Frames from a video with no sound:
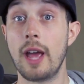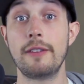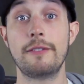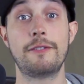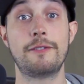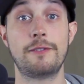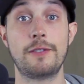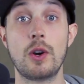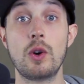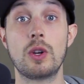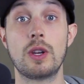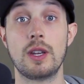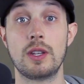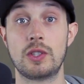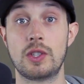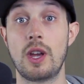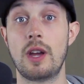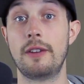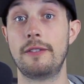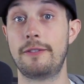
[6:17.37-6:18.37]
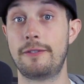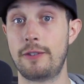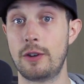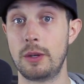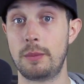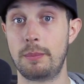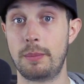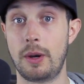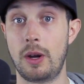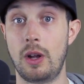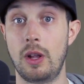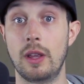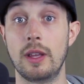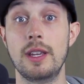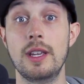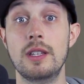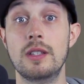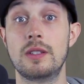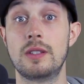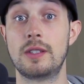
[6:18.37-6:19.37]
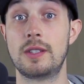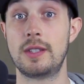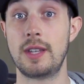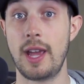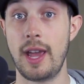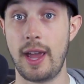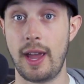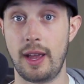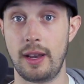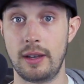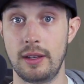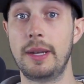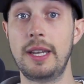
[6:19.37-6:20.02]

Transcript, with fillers: and focus on football instead.